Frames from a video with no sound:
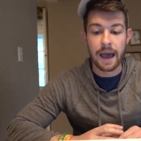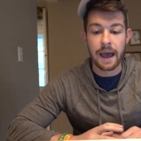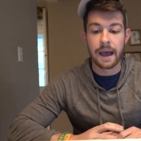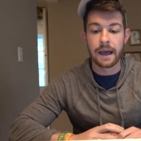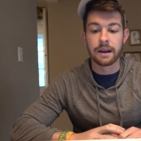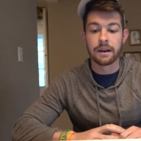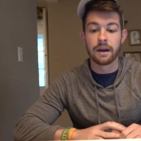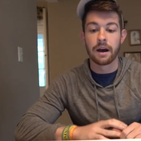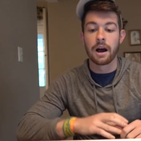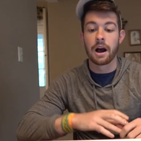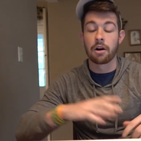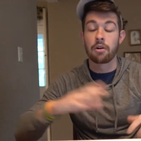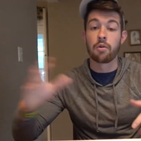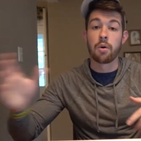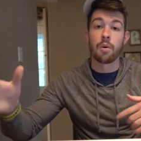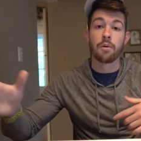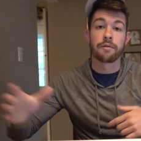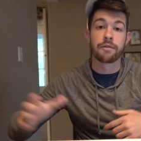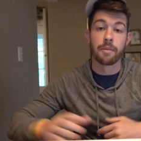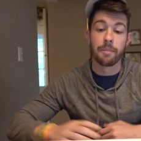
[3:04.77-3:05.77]
And uh, a
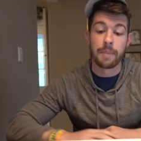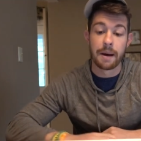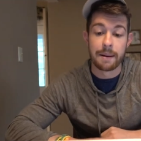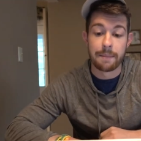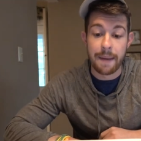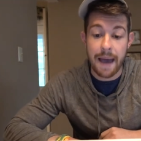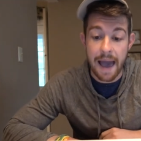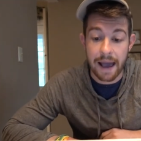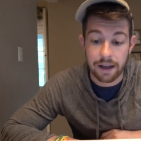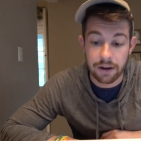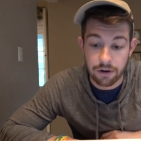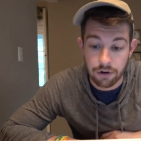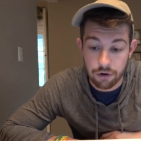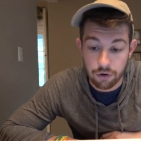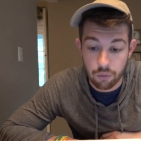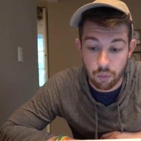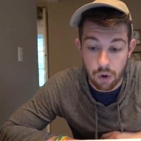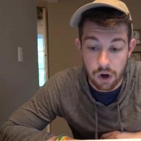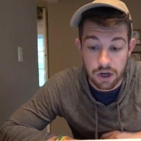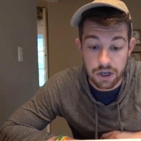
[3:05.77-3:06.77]
quote from Ben
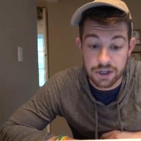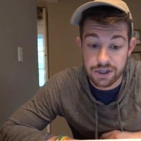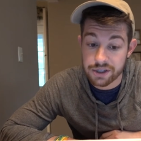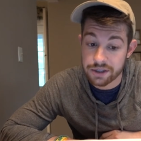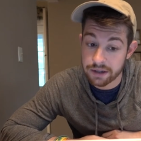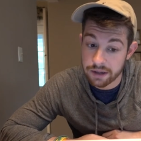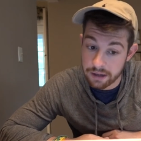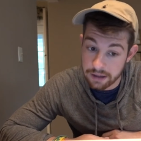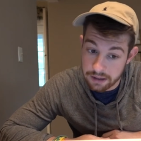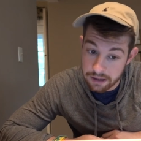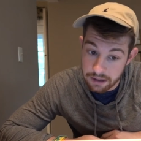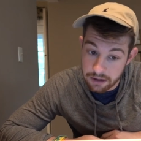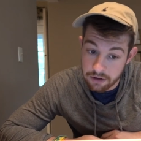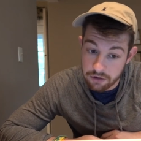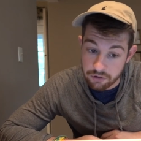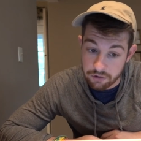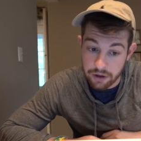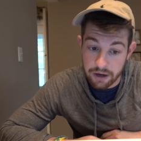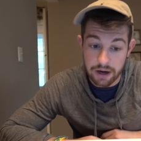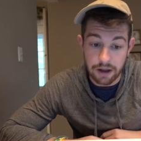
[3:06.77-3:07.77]
McAdoo was
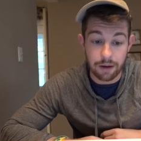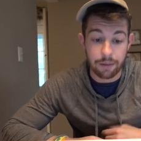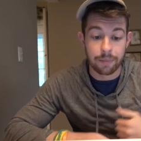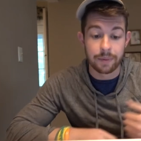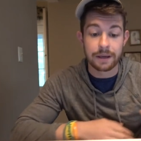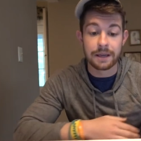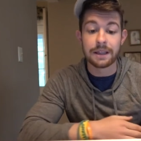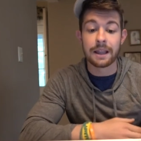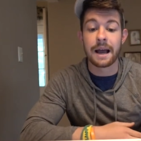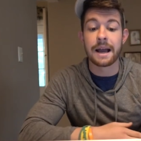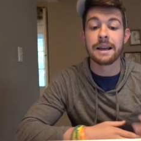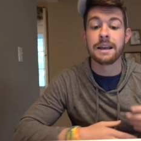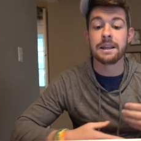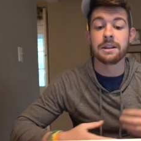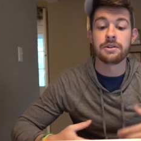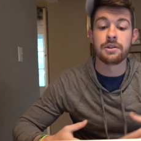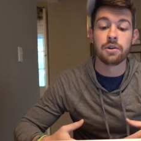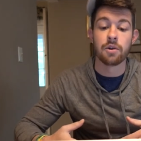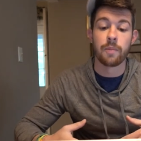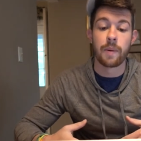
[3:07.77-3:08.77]
straight up, Eli
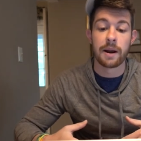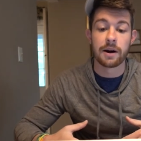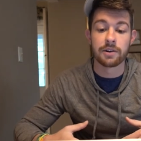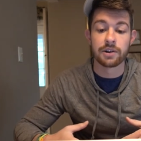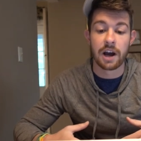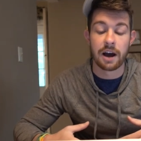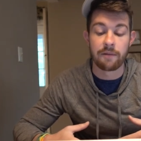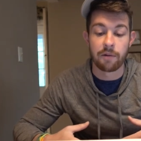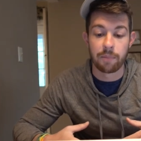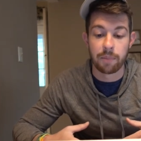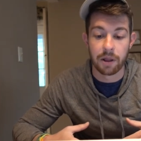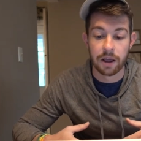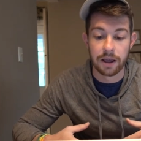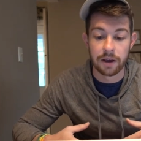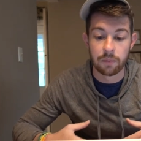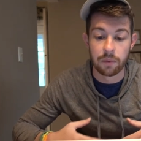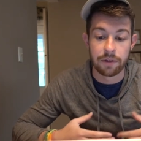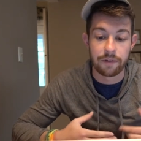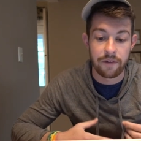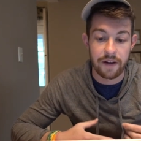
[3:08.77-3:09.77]
needs to do a better job of
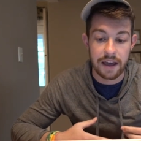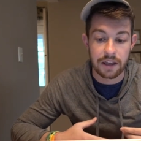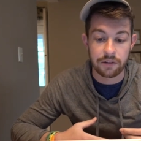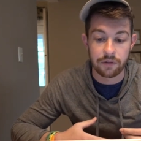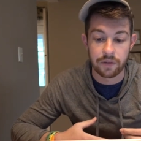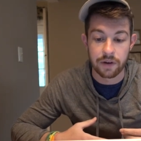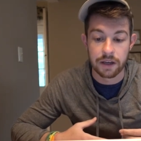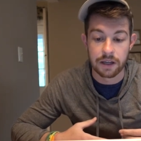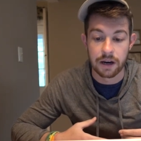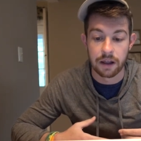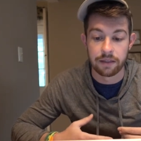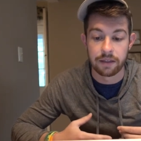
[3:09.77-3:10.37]
playing with fast feet.